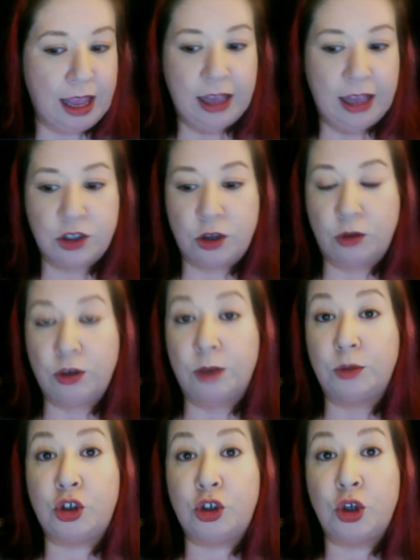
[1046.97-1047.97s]
So
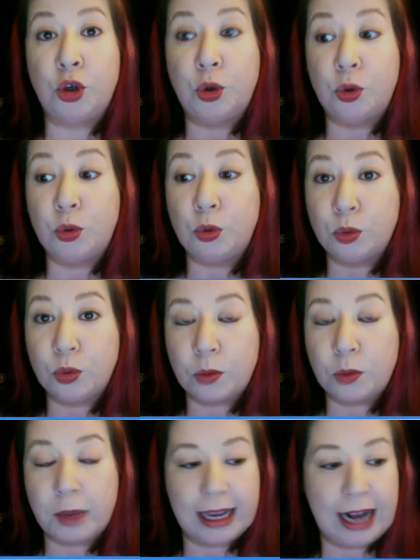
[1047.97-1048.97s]
number 2,
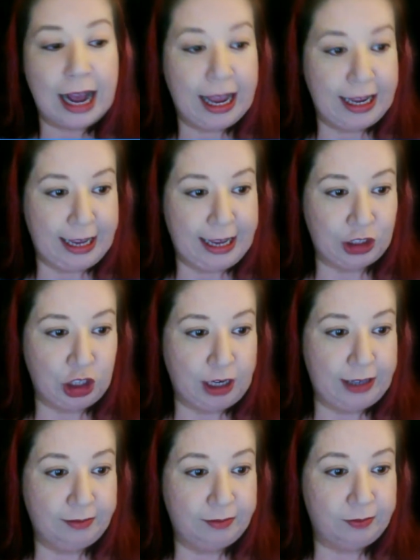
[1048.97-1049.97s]
make it
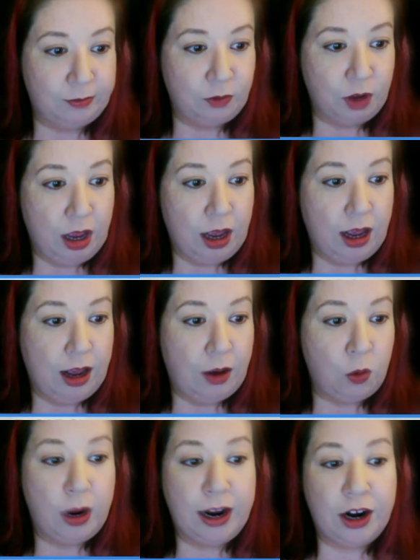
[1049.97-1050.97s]
eye-catching.
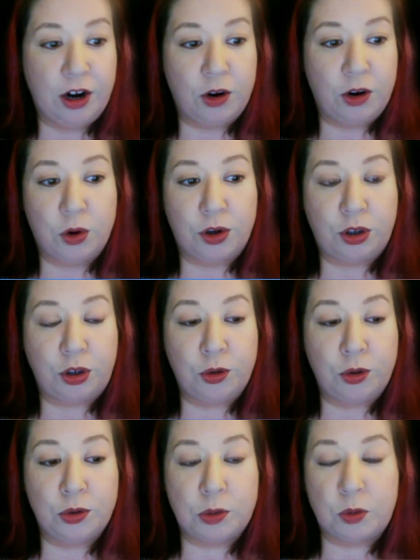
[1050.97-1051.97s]
Wear or
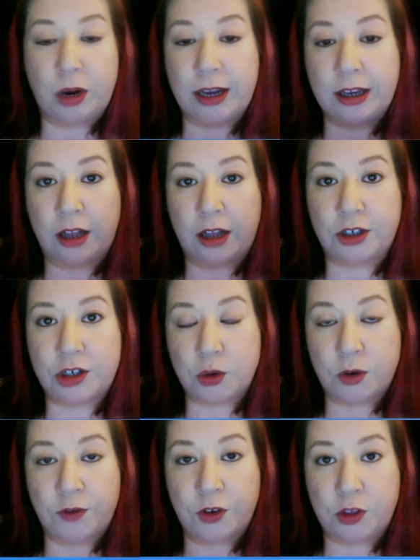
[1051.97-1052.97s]
use bright colors.
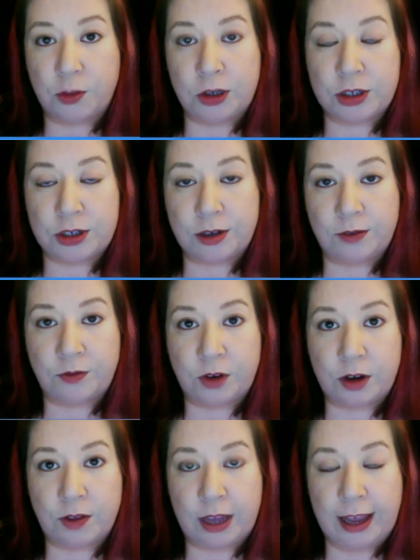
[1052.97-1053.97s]
So if you're the person in front
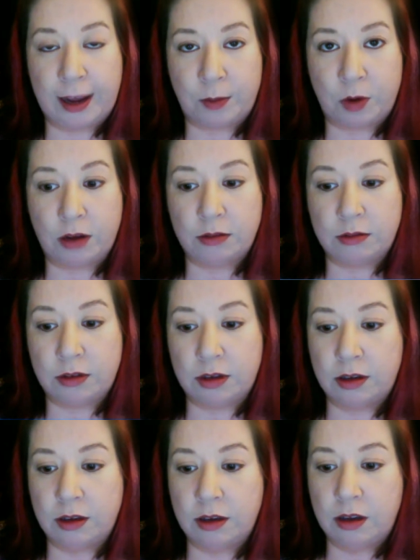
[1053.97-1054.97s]
of the camera,
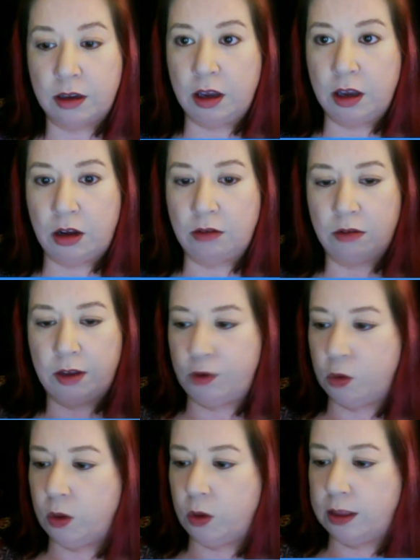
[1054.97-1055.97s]
if
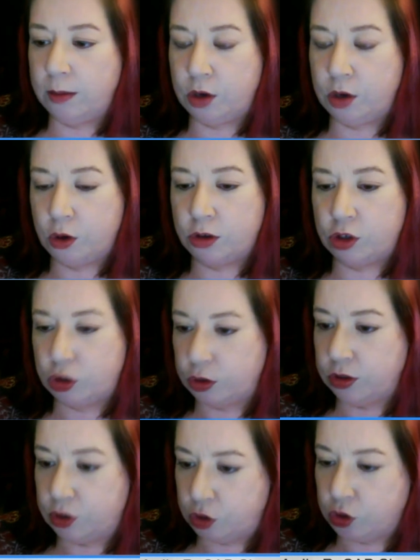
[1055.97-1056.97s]
you want them to notice you in
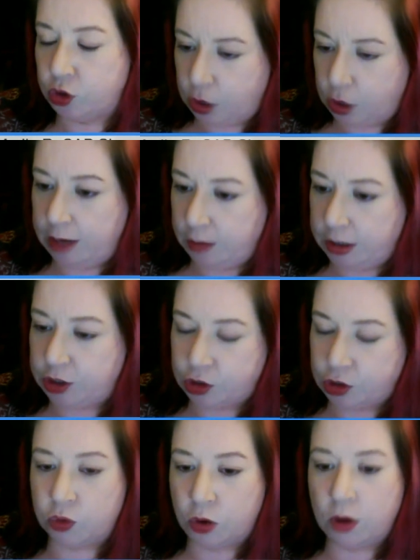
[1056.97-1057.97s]
the stream as you're
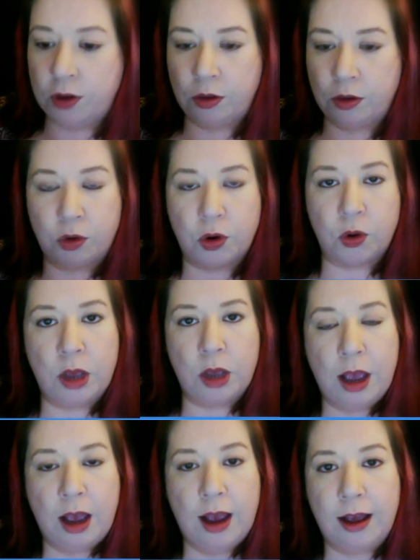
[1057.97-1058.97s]
scrolling through,
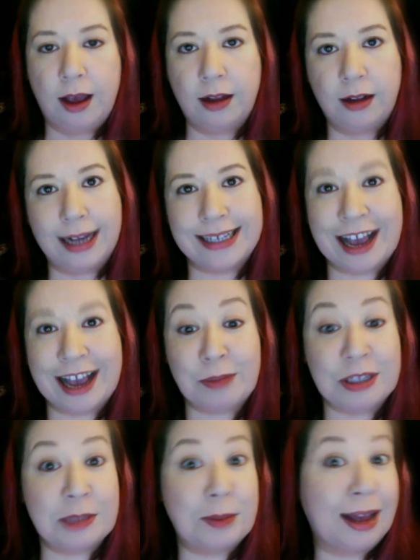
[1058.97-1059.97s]
a nice
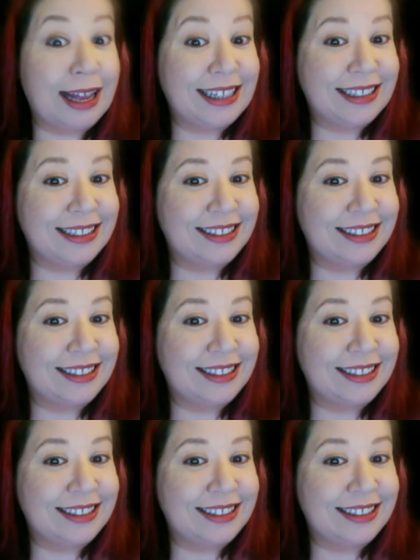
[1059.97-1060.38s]
happy smile